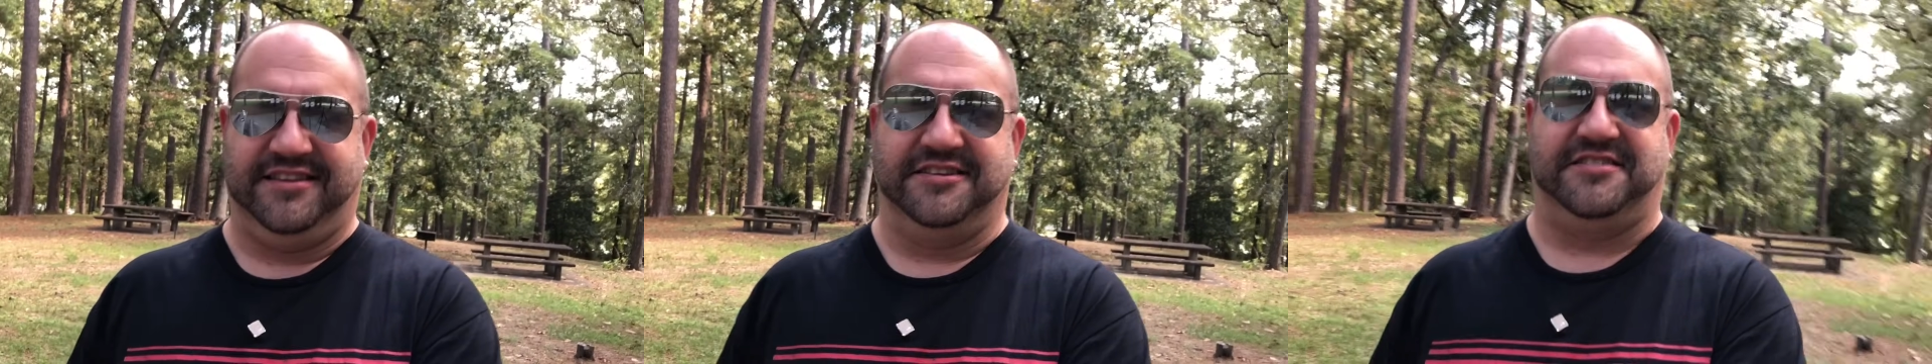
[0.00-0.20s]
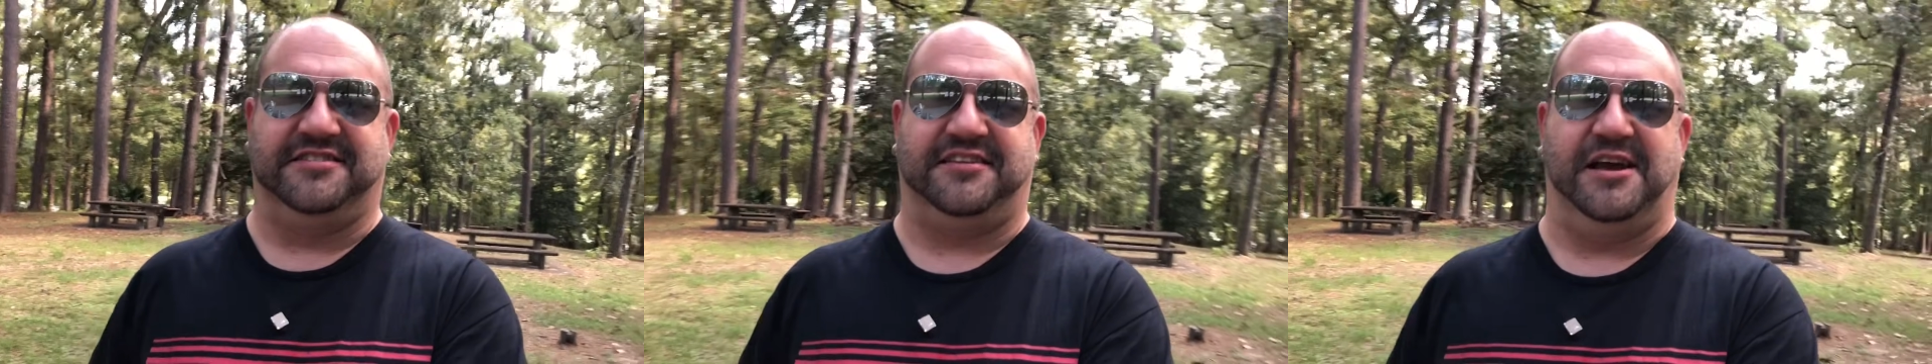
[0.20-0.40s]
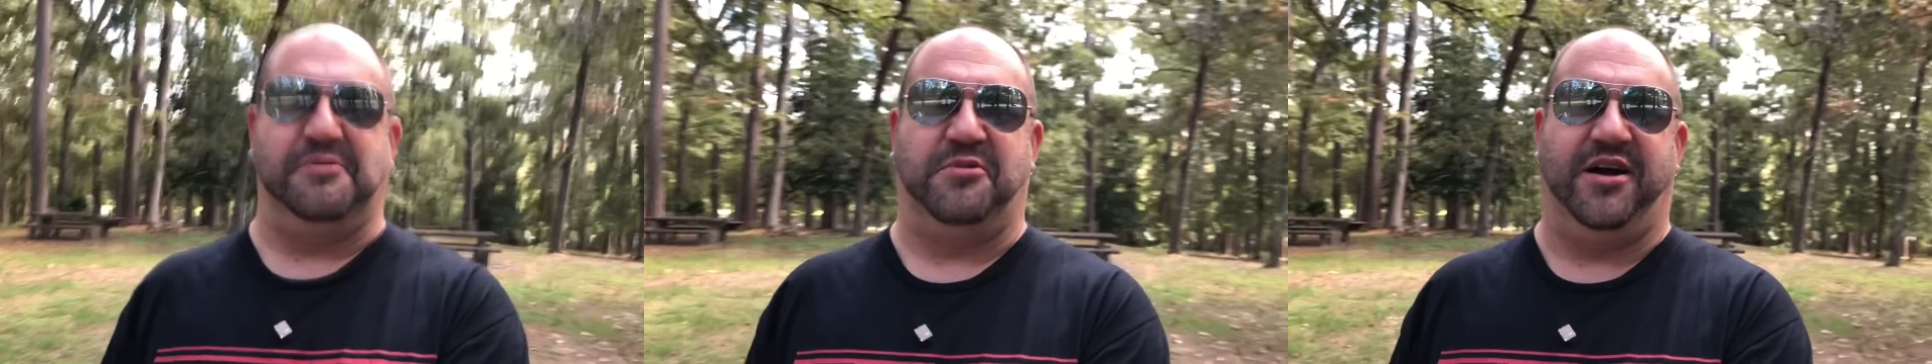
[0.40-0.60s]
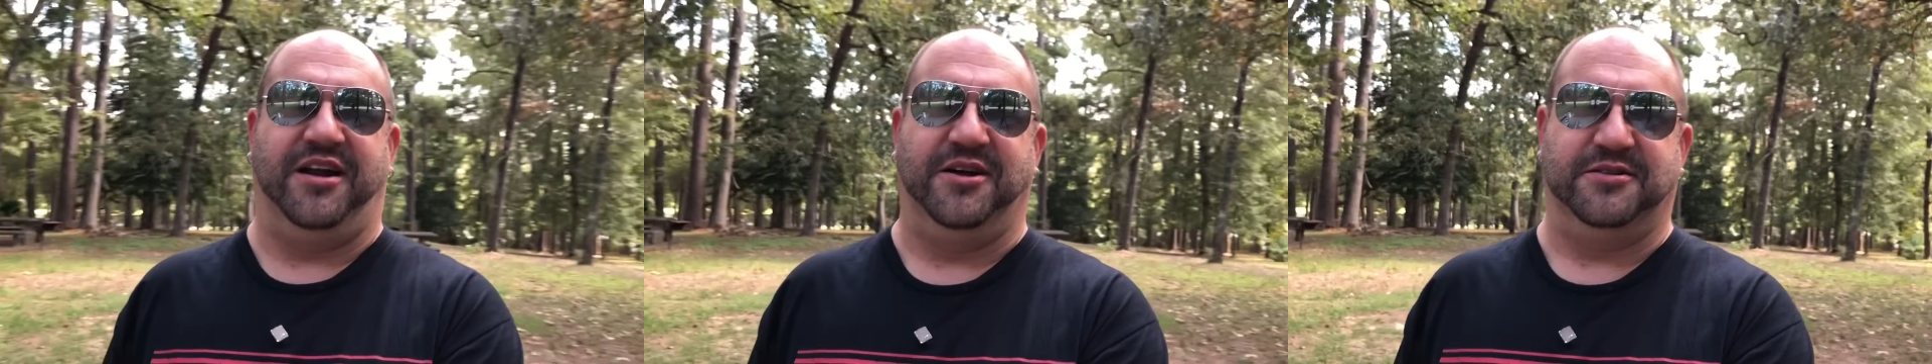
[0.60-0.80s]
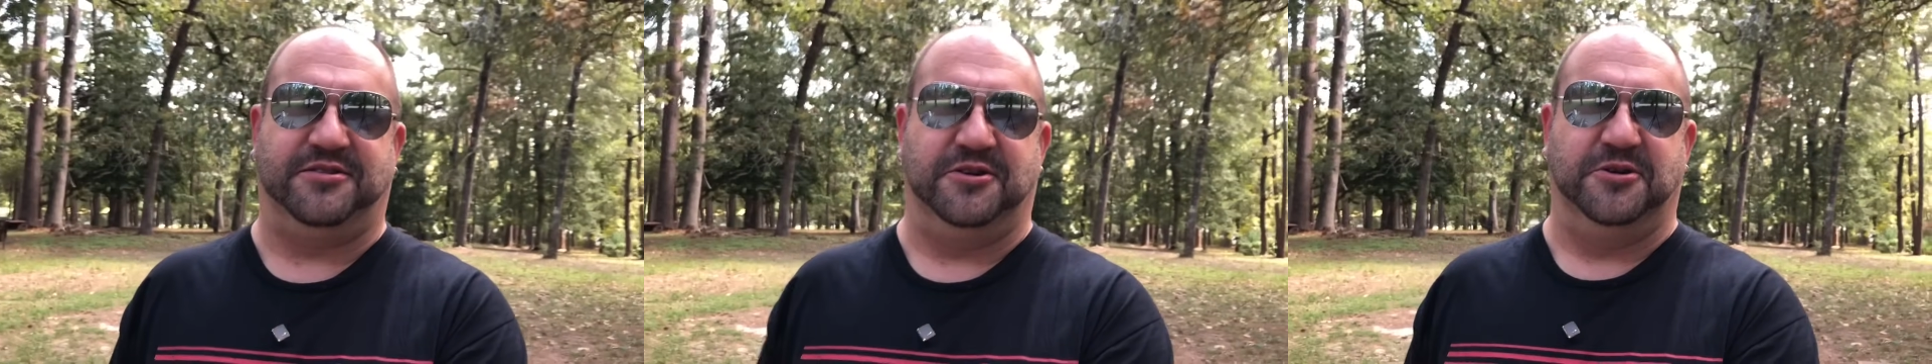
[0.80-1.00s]
This is Ham
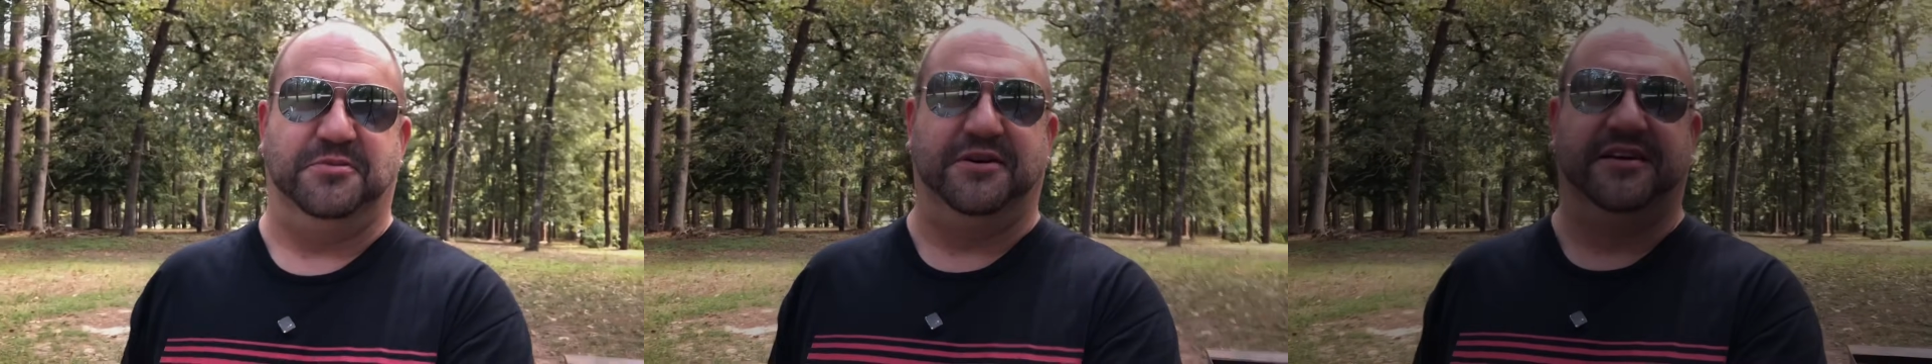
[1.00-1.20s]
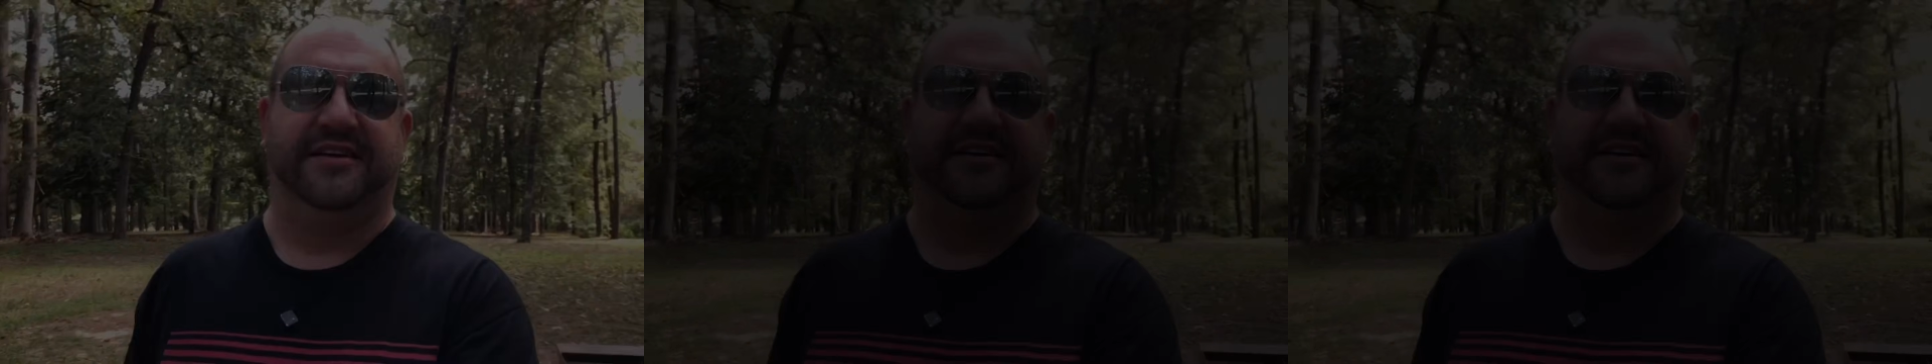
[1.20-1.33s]
Radio Tube.